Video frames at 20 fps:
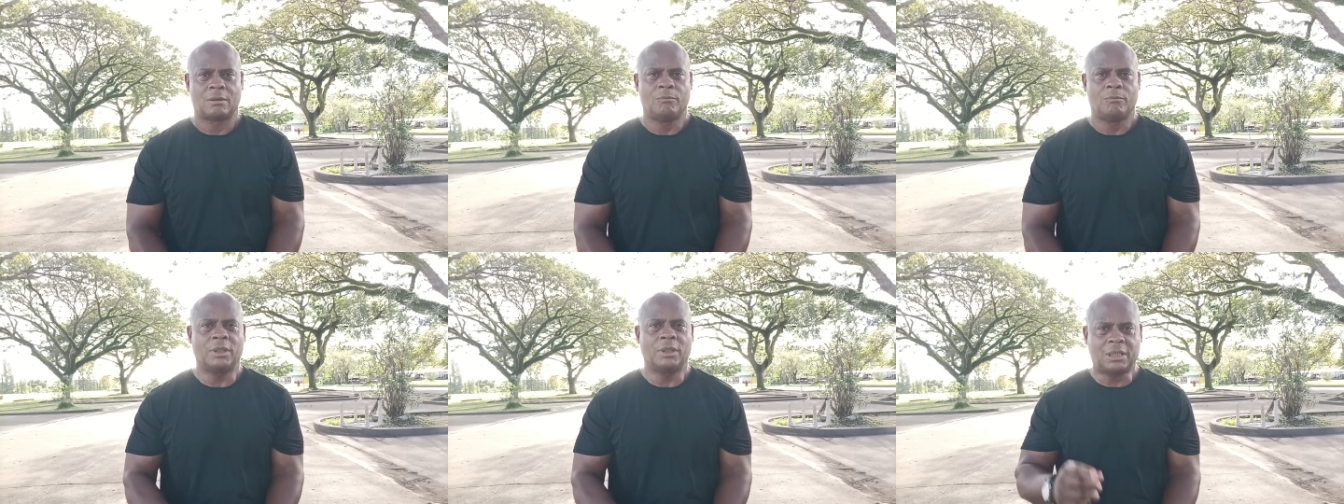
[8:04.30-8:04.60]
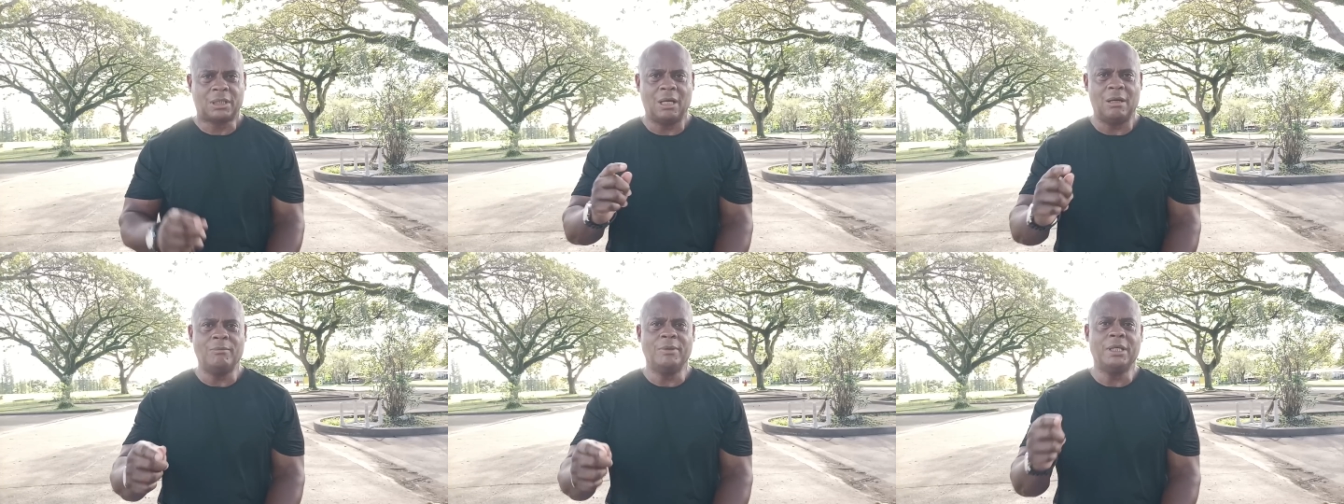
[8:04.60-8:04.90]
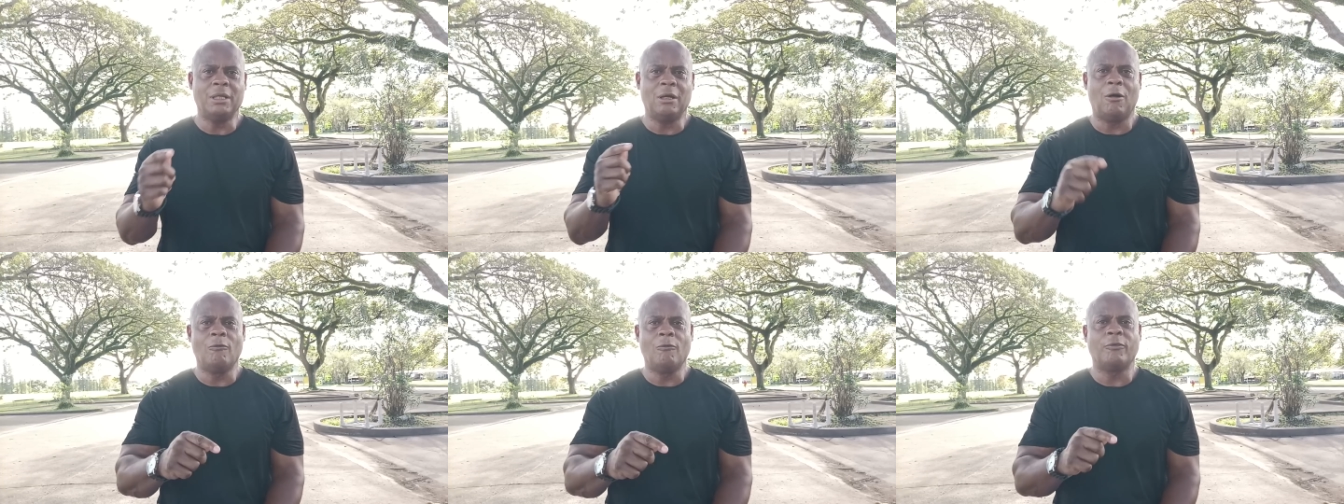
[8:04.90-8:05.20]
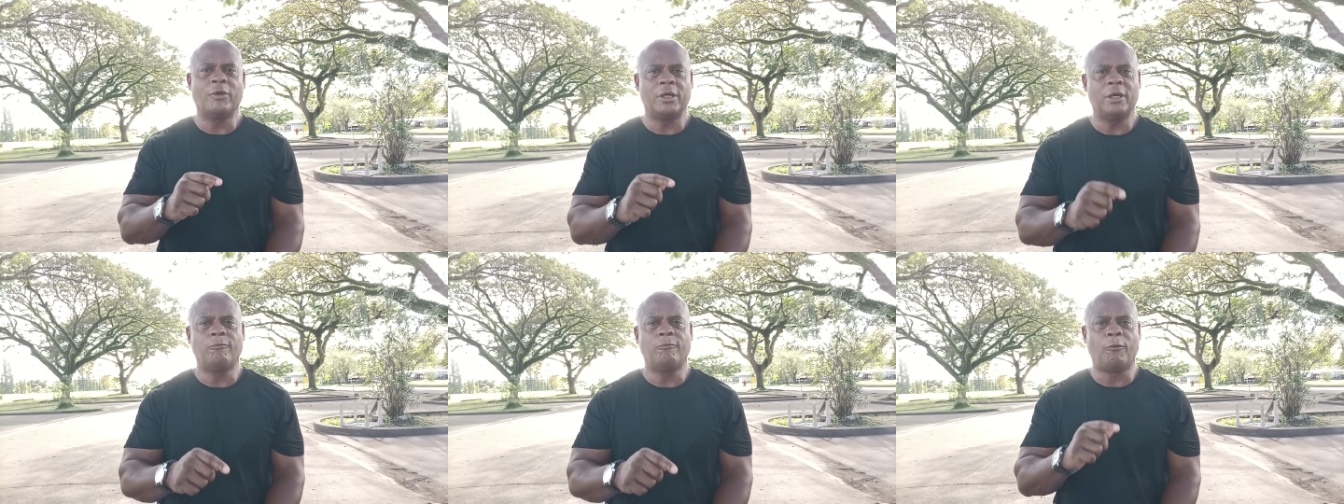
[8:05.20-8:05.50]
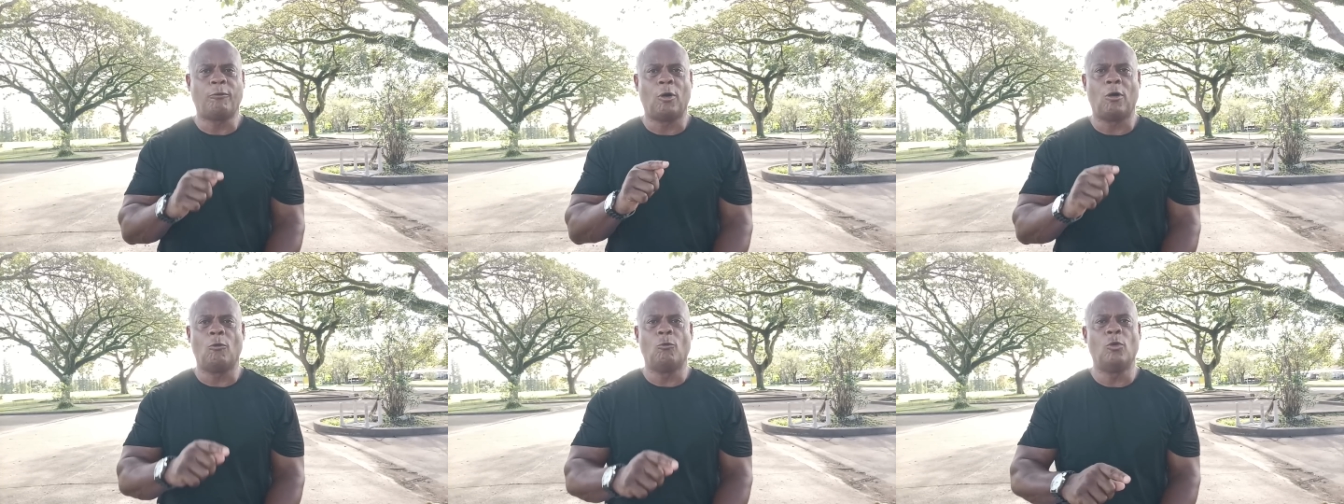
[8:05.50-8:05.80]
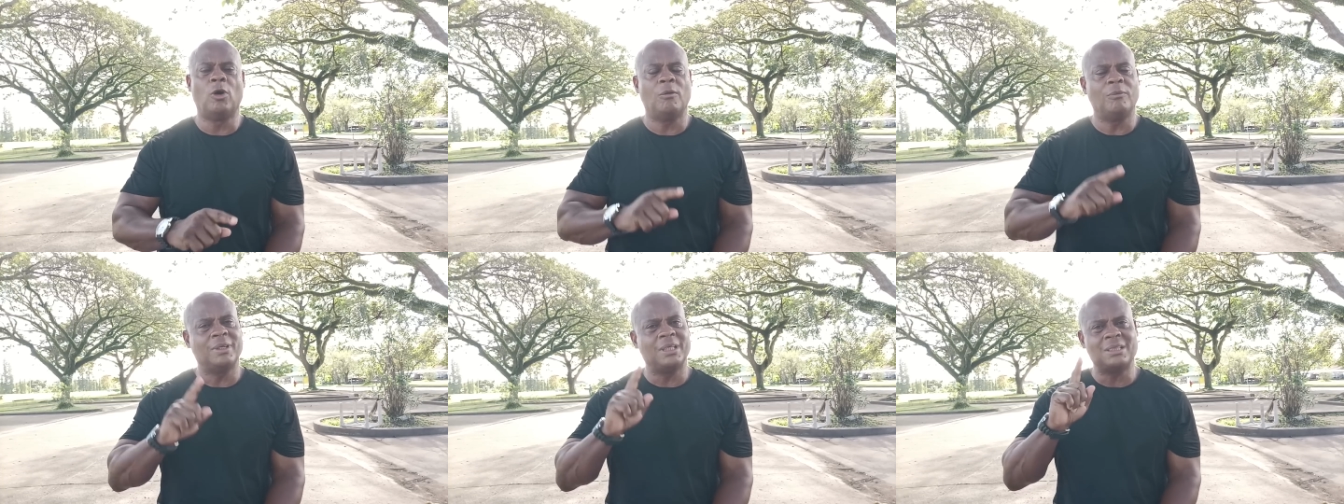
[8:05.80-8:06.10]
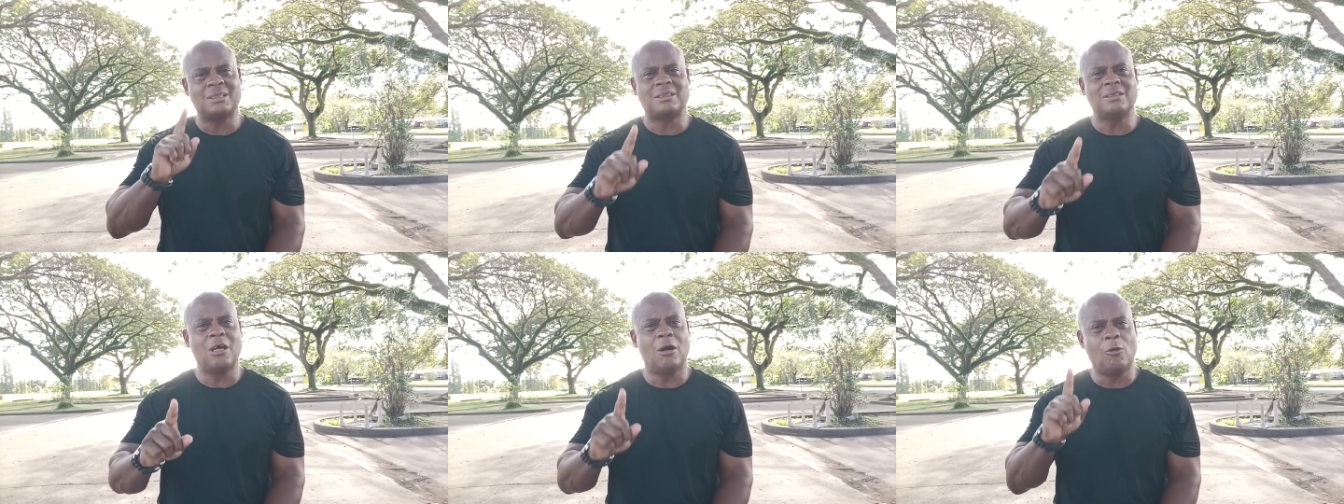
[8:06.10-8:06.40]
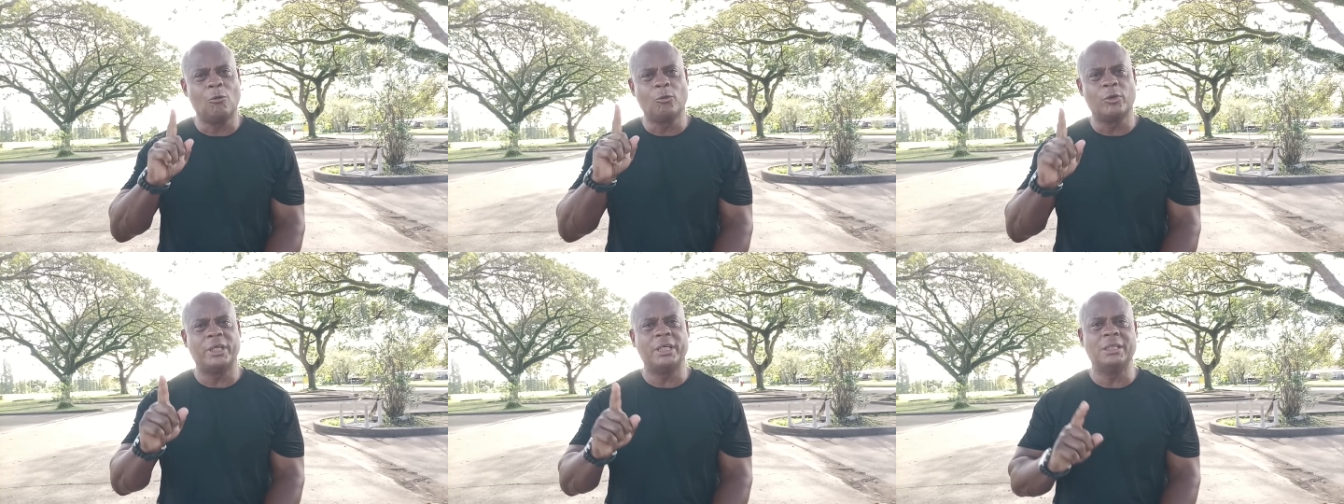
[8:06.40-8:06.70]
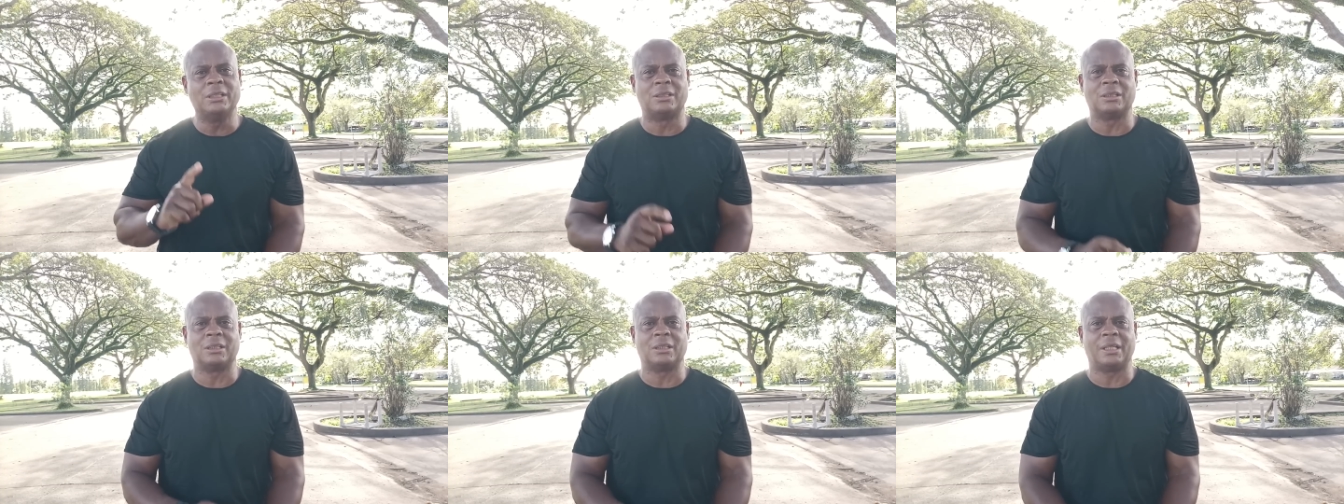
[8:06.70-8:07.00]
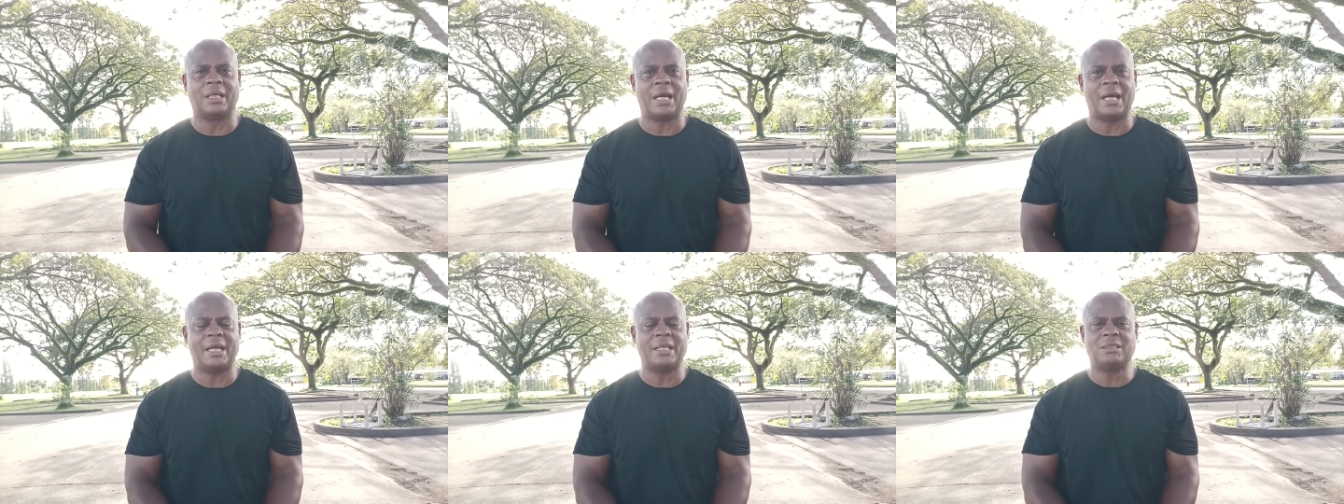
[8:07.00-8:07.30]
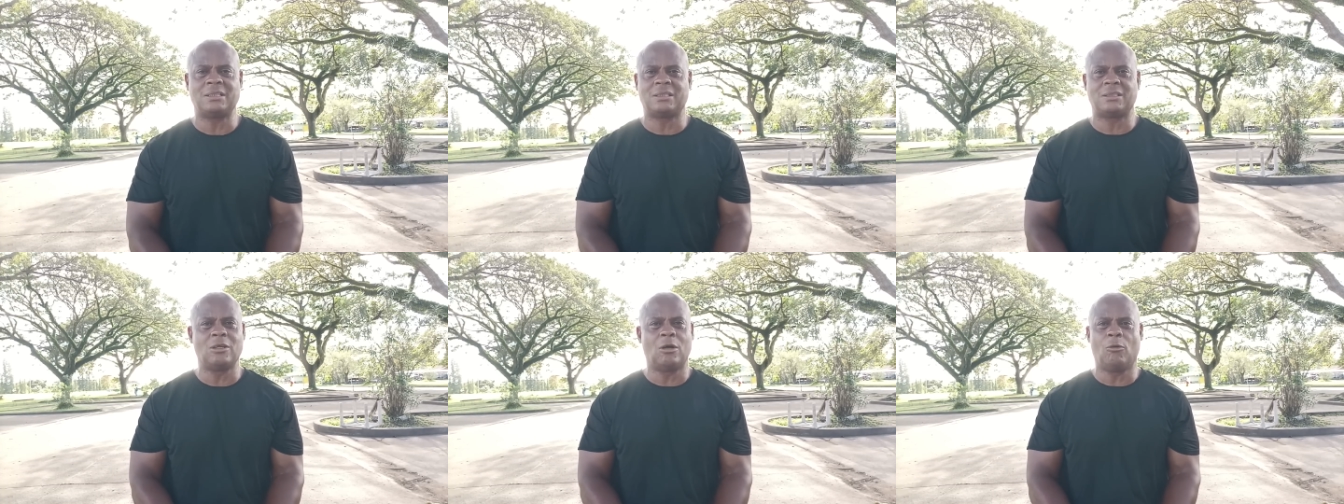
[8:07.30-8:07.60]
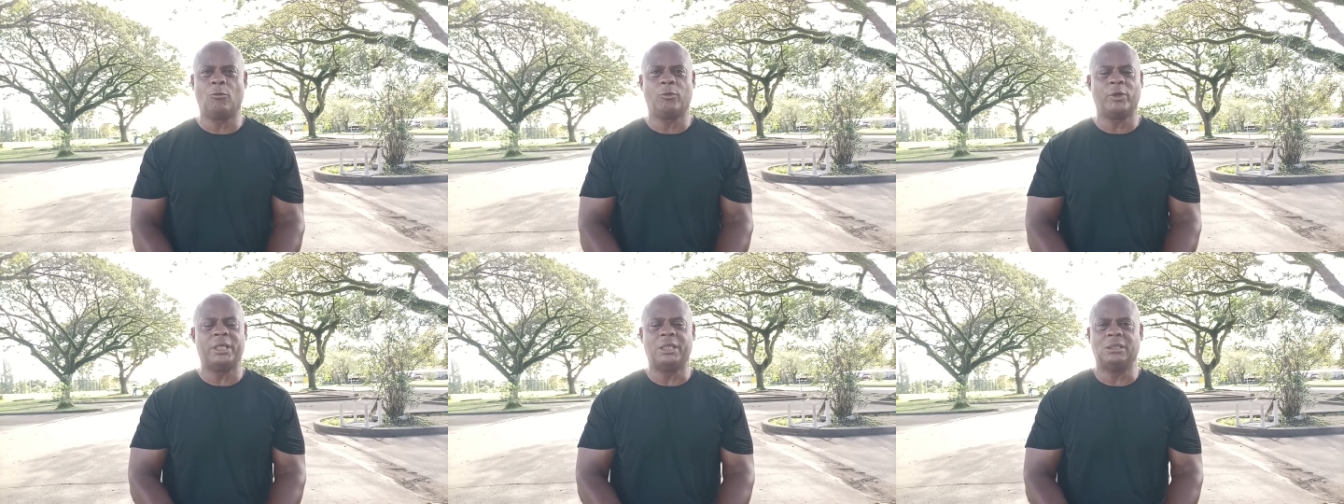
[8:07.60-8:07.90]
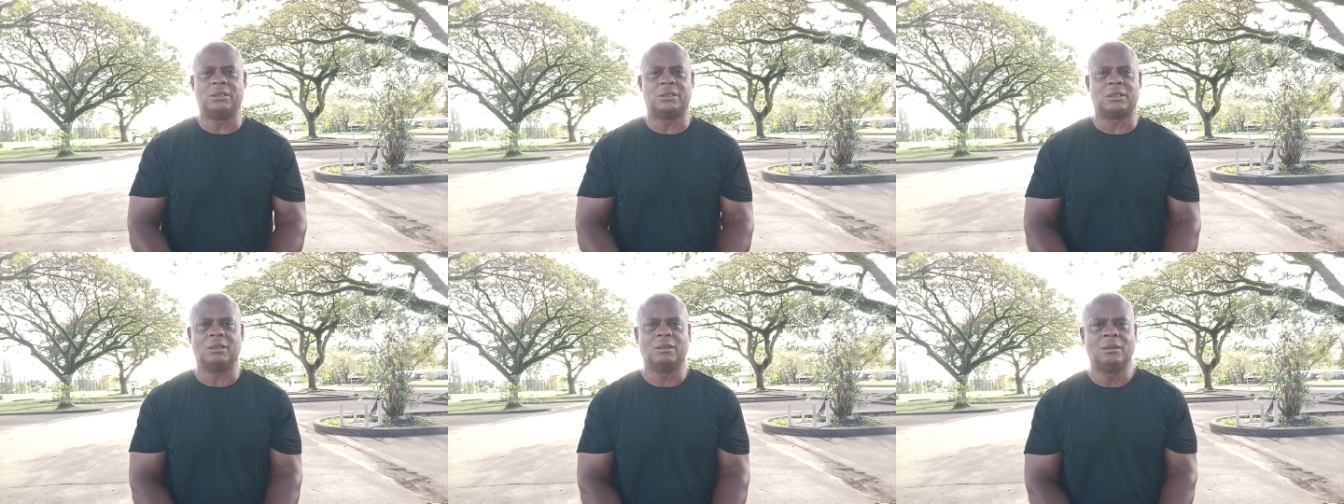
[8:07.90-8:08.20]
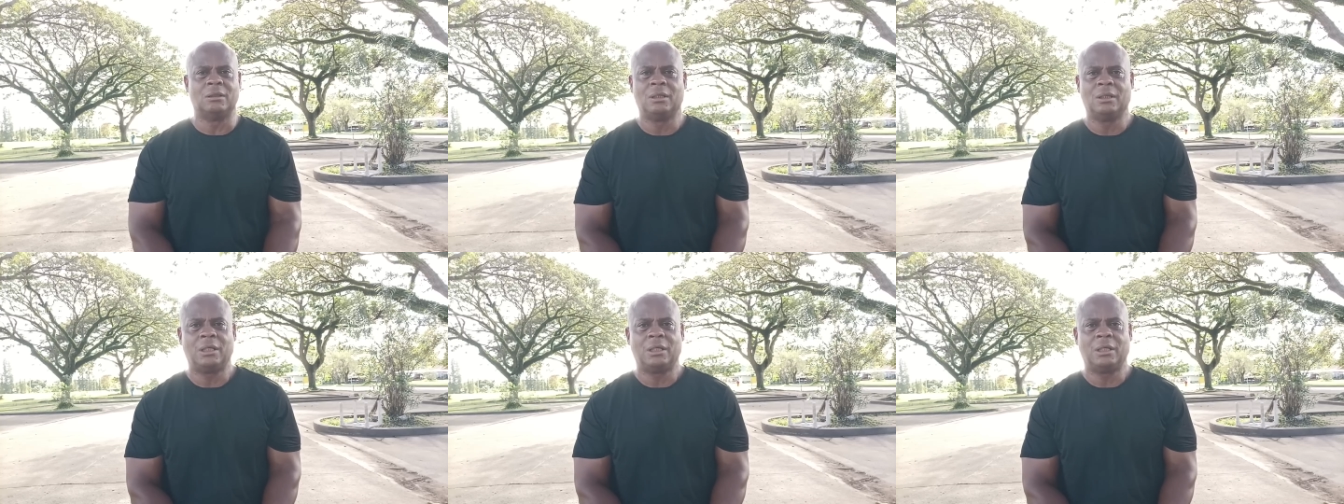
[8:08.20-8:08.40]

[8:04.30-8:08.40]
But coming over here for a woman, it's no reason, guys. It's no reason.